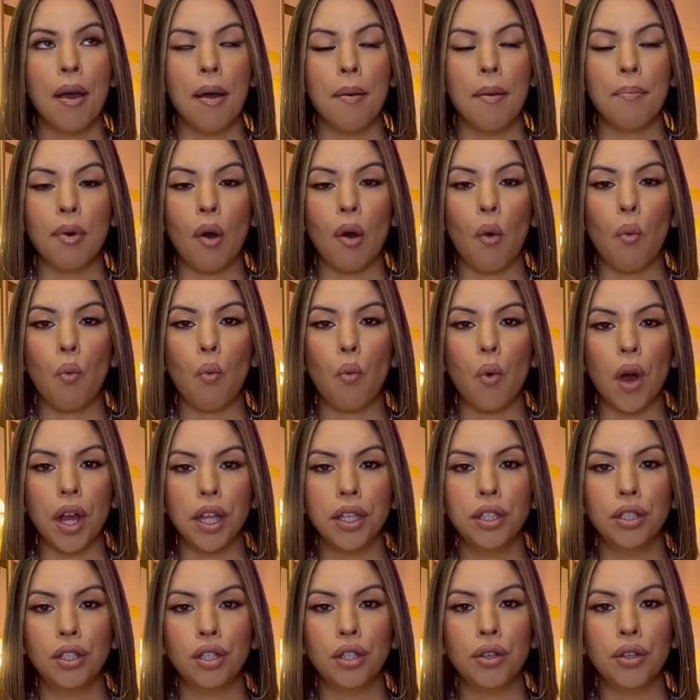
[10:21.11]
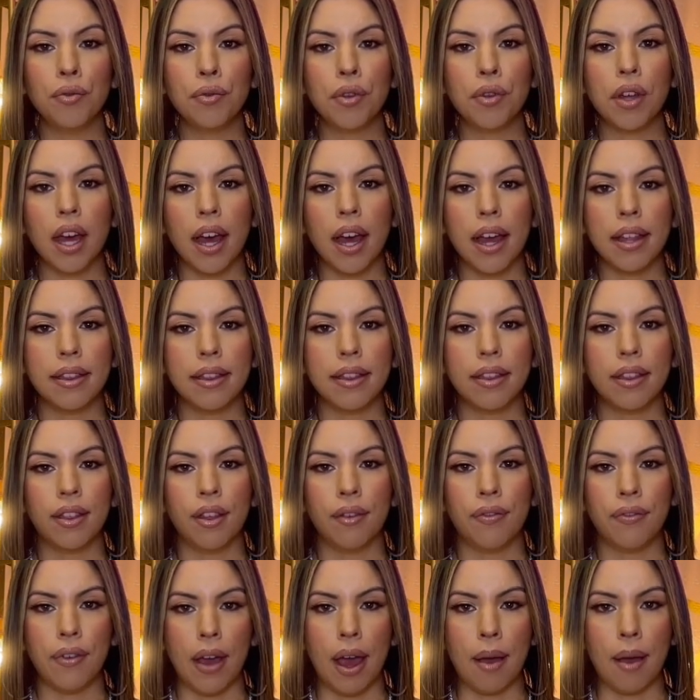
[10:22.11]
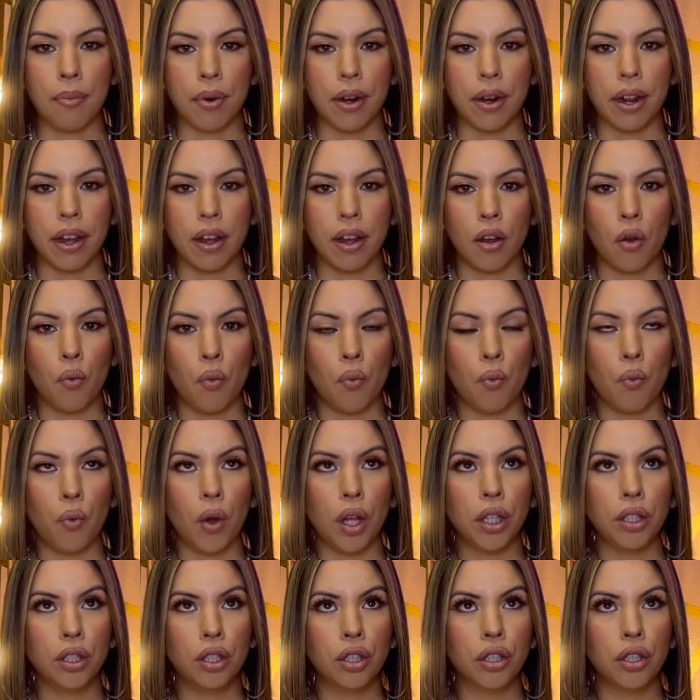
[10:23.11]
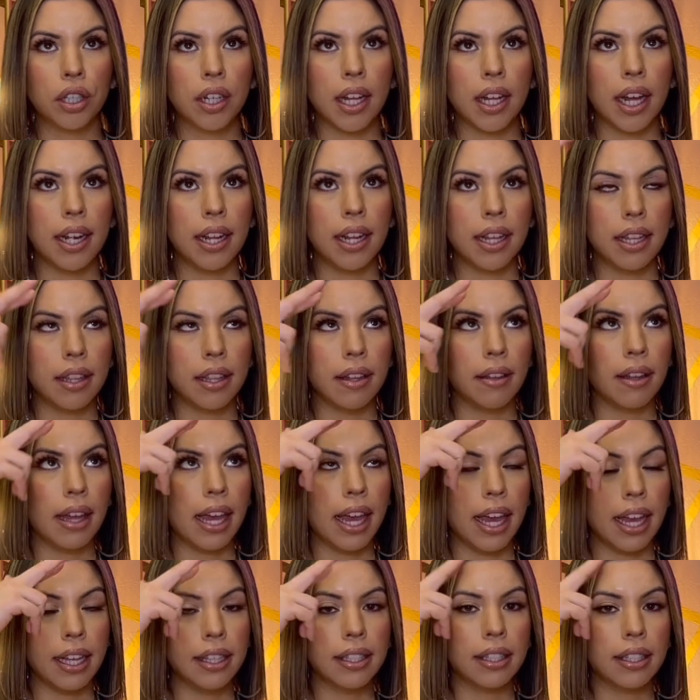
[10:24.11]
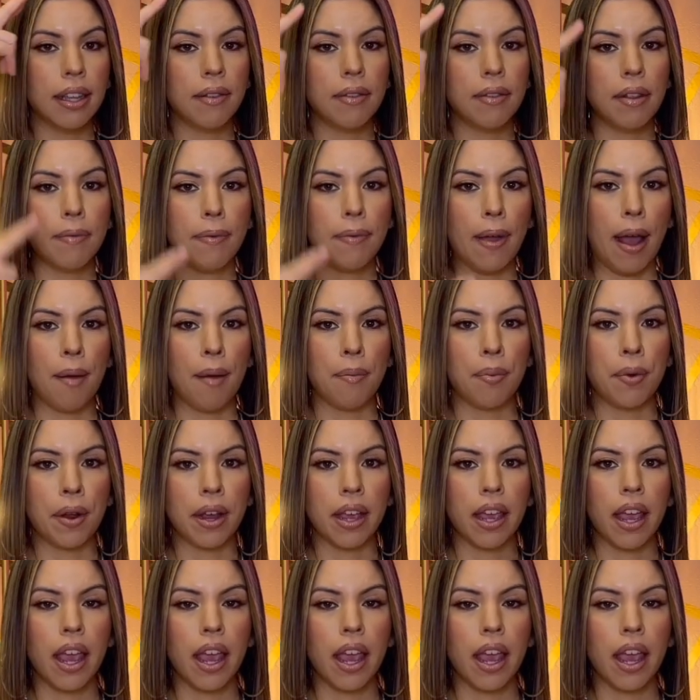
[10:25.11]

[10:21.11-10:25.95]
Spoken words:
but once you cut the fabric, once you're cutting the ends of the fabric.